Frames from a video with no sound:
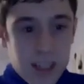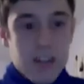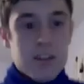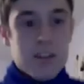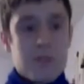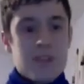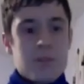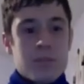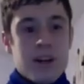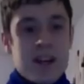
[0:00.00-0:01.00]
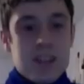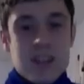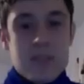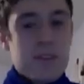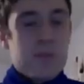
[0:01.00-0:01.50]
I was more surprised.
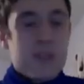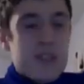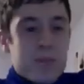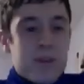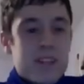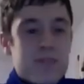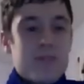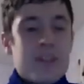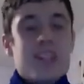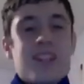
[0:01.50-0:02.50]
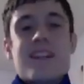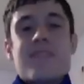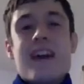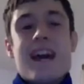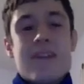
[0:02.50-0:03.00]
It was a more surprising finish than I've
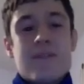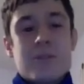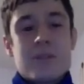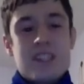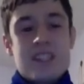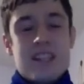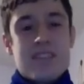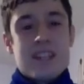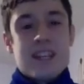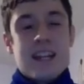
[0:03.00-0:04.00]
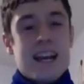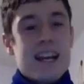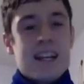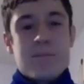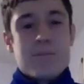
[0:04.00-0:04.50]
ever received in
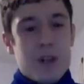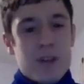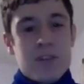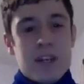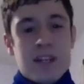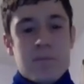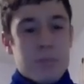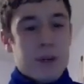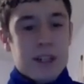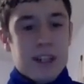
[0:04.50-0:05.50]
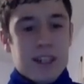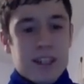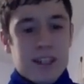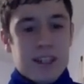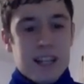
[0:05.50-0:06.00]
any movie, book,
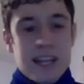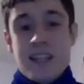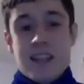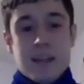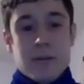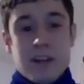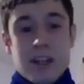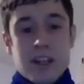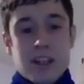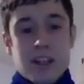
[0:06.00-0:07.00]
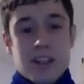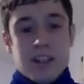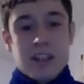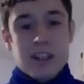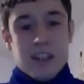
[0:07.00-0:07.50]
anything really.
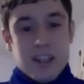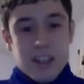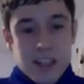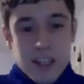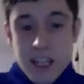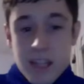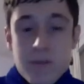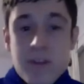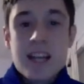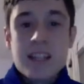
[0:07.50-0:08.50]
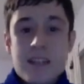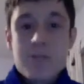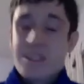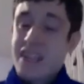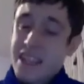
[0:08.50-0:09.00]
And the fact that it
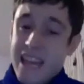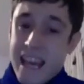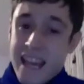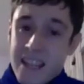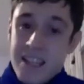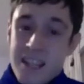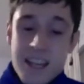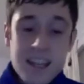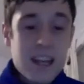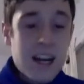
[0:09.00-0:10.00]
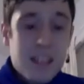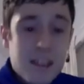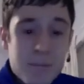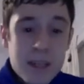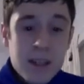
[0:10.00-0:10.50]
was at the end and not in the
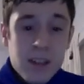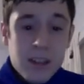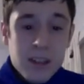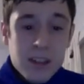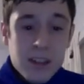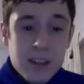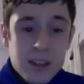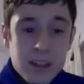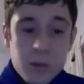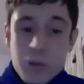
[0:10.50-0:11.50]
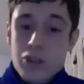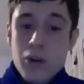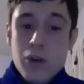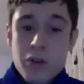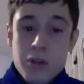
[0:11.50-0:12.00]
middle was
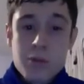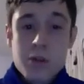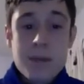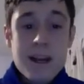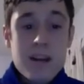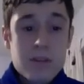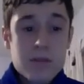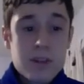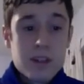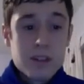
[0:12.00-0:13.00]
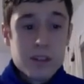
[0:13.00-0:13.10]
all the more powerful.